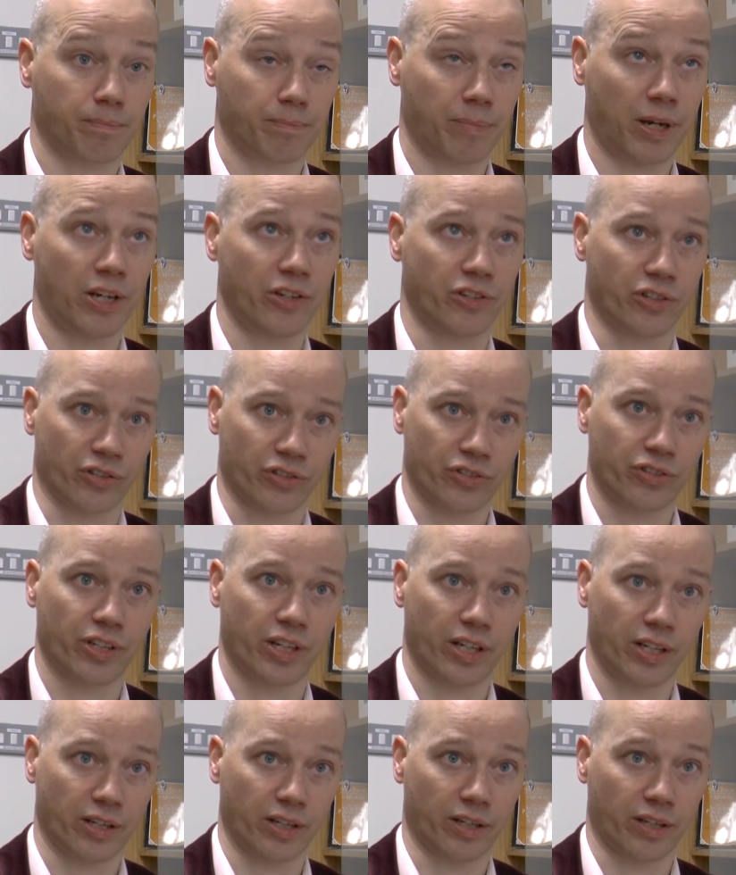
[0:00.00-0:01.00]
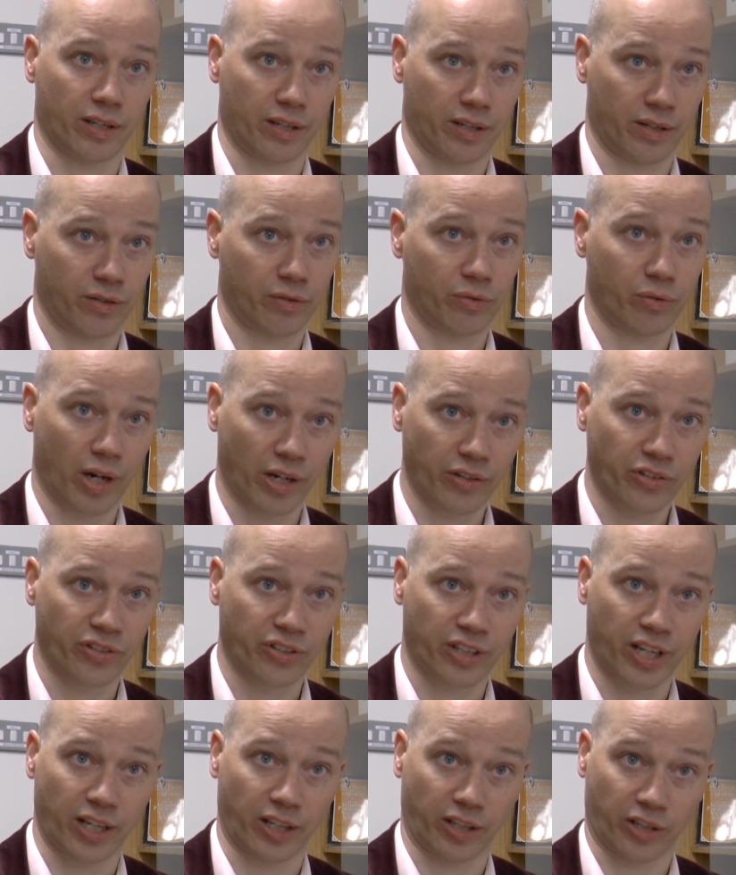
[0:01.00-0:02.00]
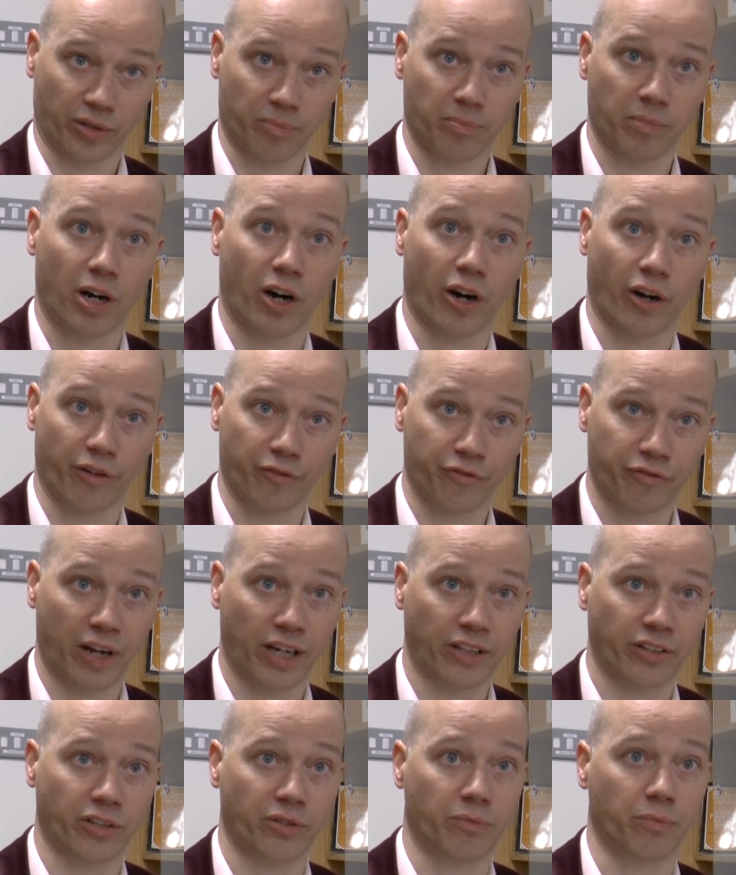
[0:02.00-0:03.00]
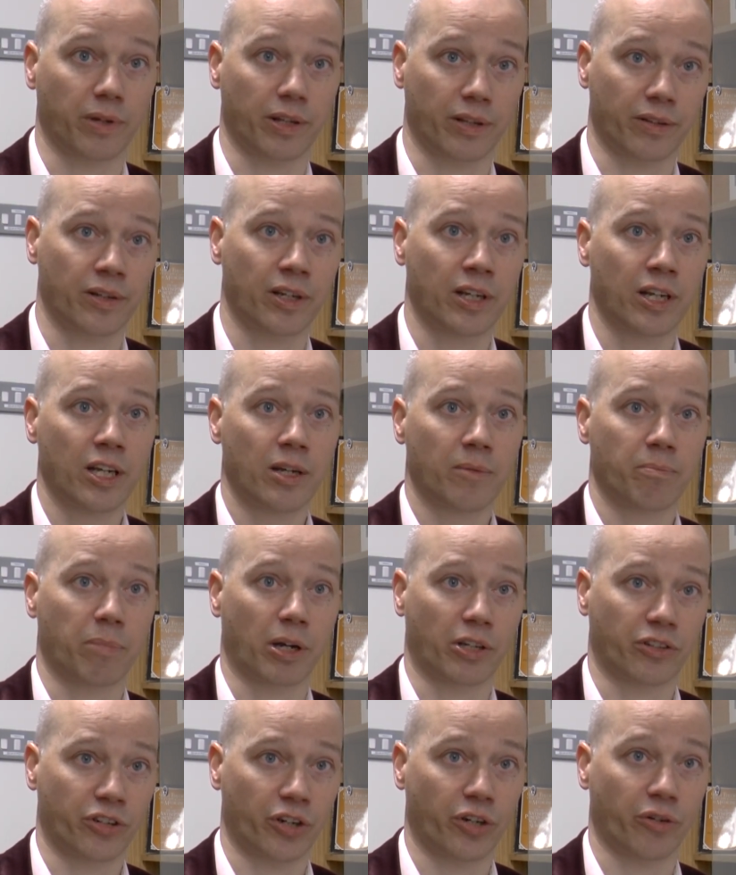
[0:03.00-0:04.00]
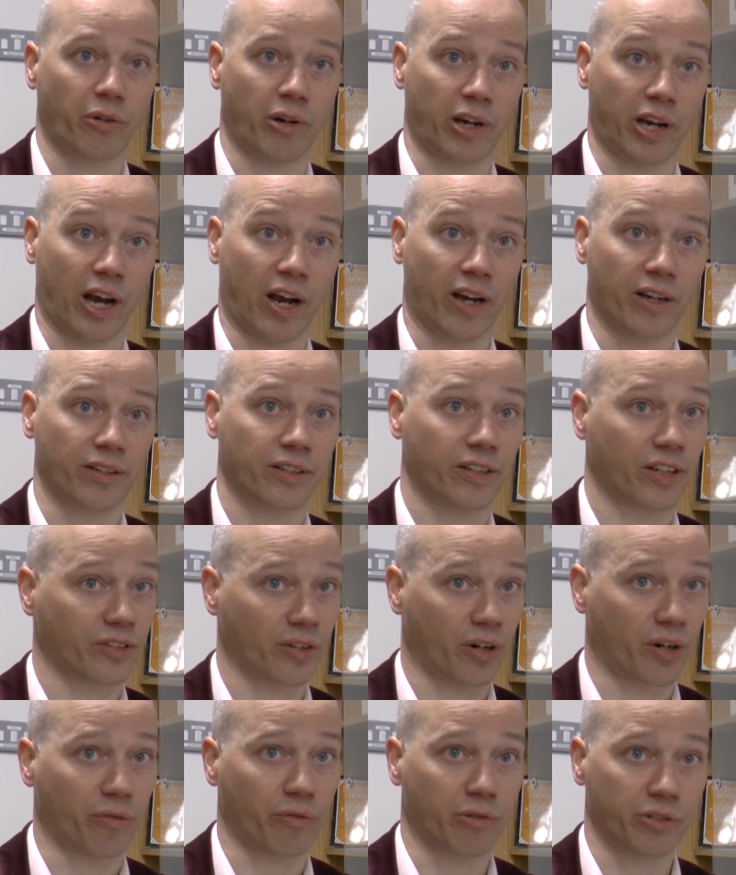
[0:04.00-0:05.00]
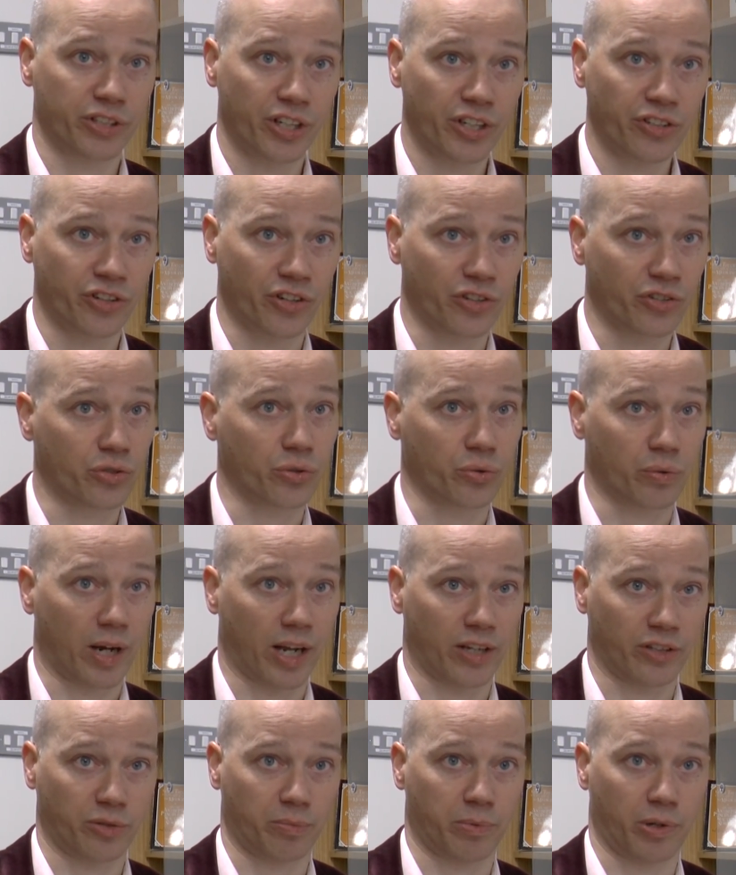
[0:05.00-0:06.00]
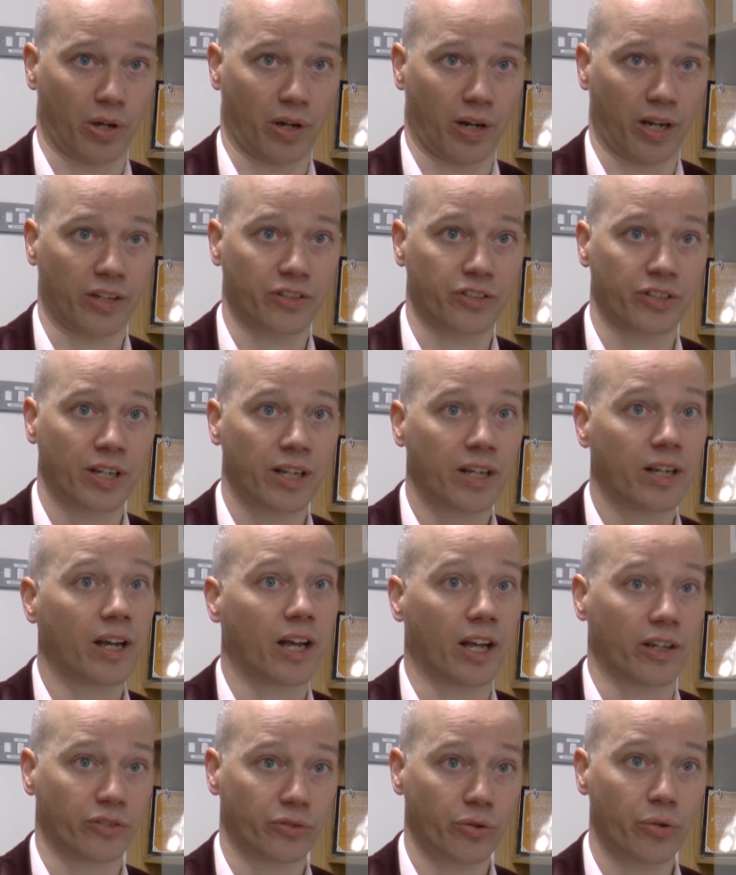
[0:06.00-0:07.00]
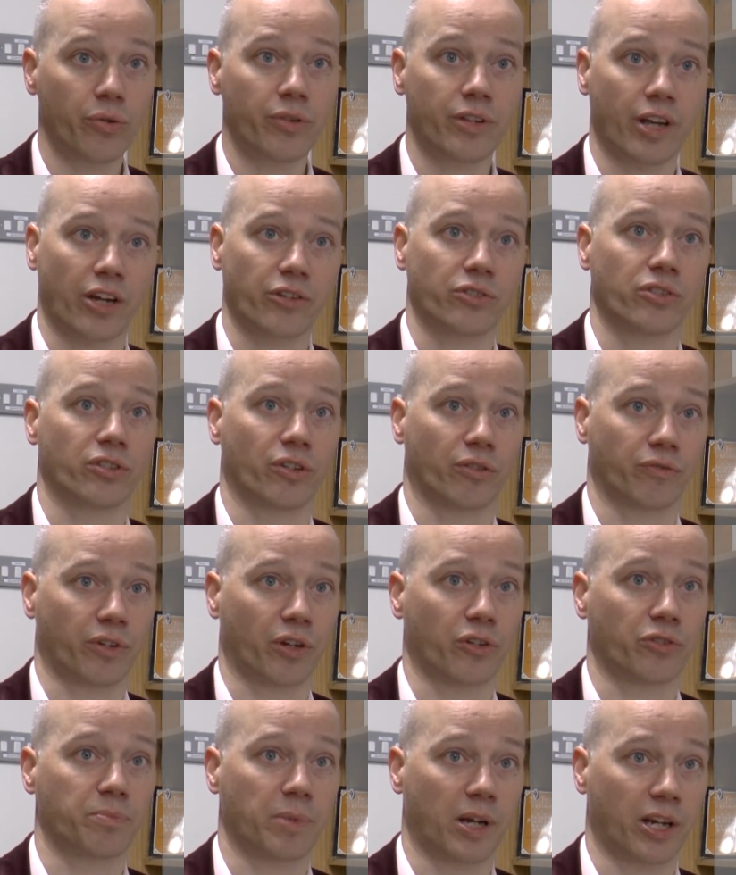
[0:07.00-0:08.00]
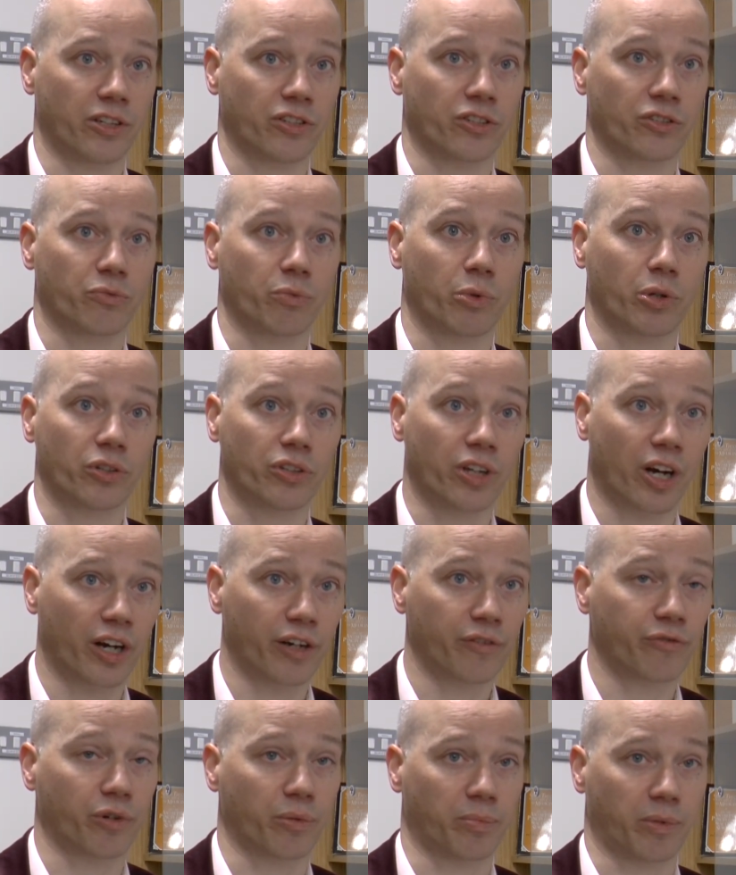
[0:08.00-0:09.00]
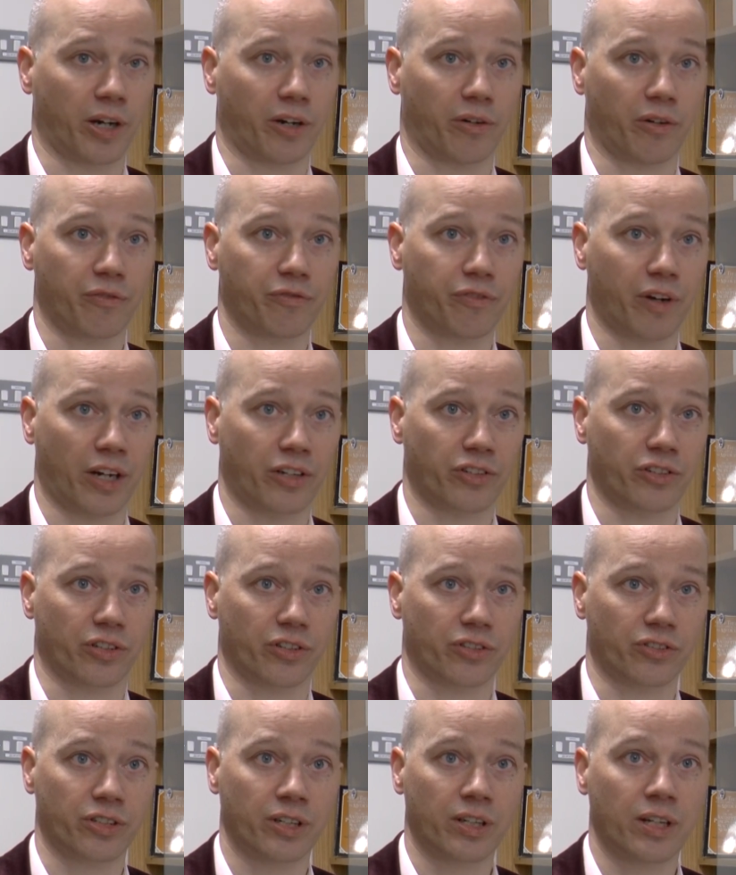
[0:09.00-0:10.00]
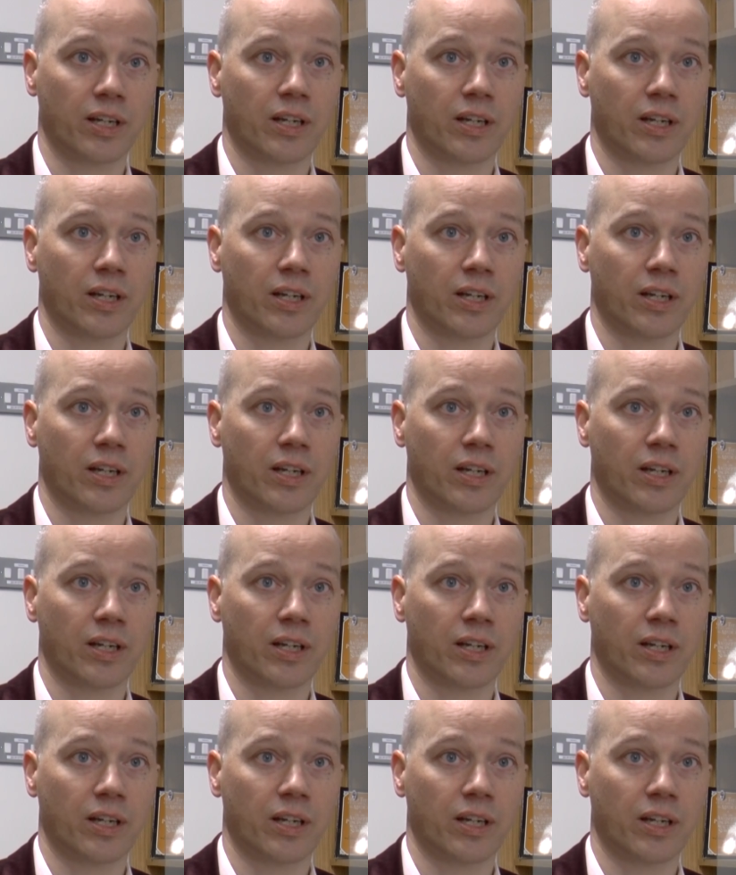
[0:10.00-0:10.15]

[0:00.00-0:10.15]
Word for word: patients in the United Kingdom are infected with bacteria that are resistant to antibiotics, and 2,000 of those patients will die from their infections.